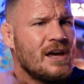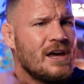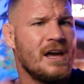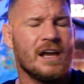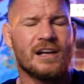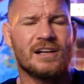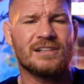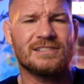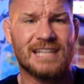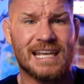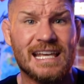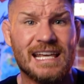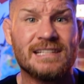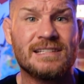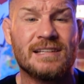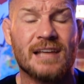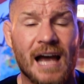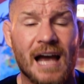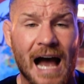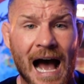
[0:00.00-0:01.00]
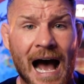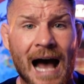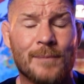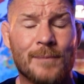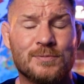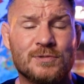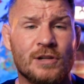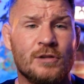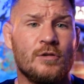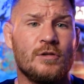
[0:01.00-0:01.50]
Because it is
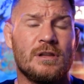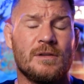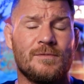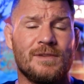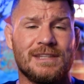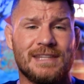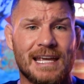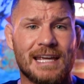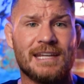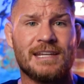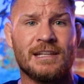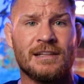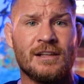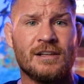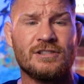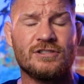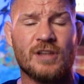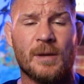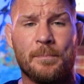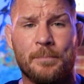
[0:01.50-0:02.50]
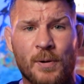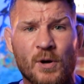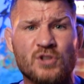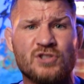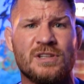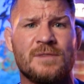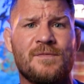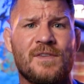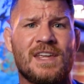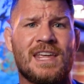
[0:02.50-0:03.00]
absolutely ridiculous, the
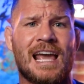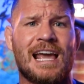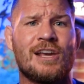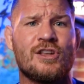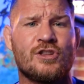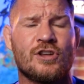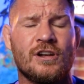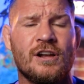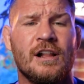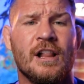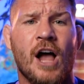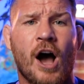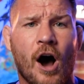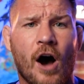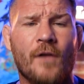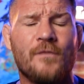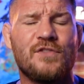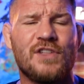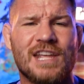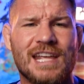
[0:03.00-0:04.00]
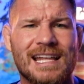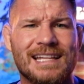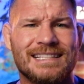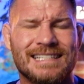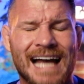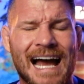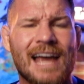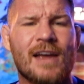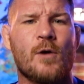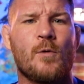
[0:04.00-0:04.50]
pussification of the
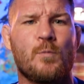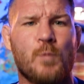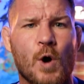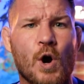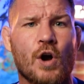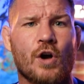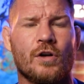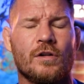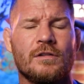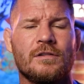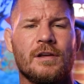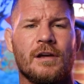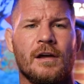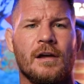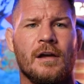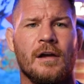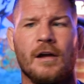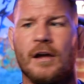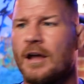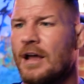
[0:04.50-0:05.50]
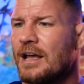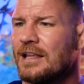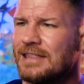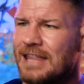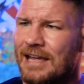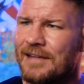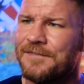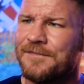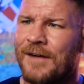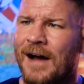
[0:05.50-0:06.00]
entire world.
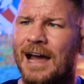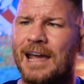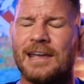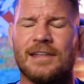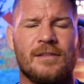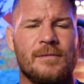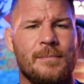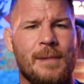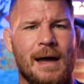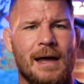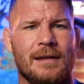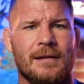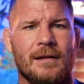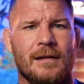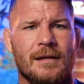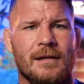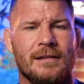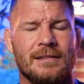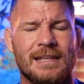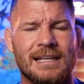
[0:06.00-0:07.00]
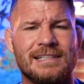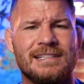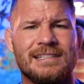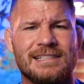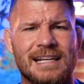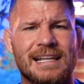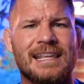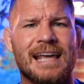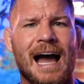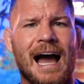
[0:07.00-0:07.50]
They fire the man. This
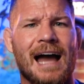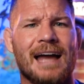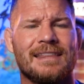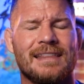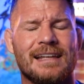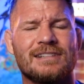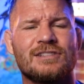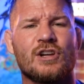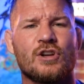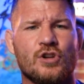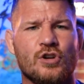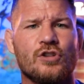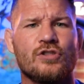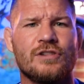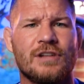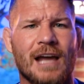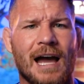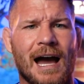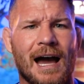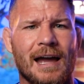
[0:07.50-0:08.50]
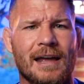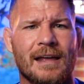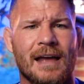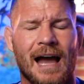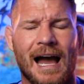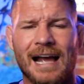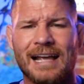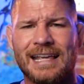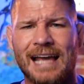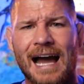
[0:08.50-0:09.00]
is a guy that's a good guy,
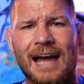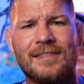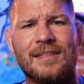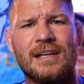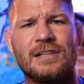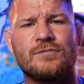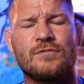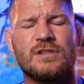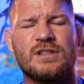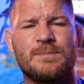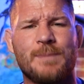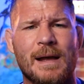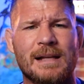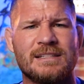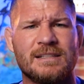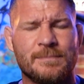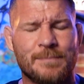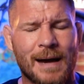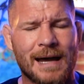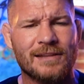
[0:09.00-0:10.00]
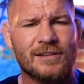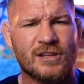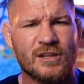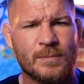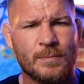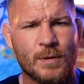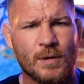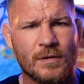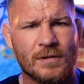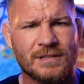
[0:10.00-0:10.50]
a guy that is respected by the
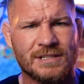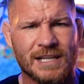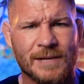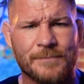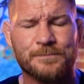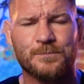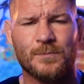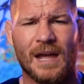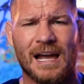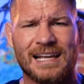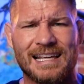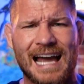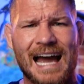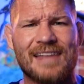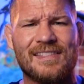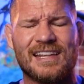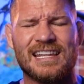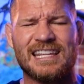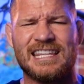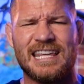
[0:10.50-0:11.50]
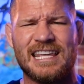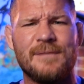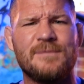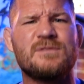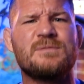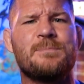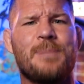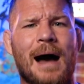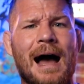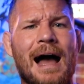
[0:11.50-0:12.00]
community, a guy that
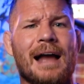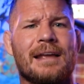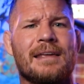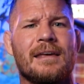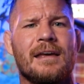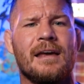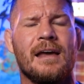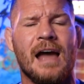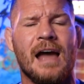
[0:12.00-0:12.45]
gives back.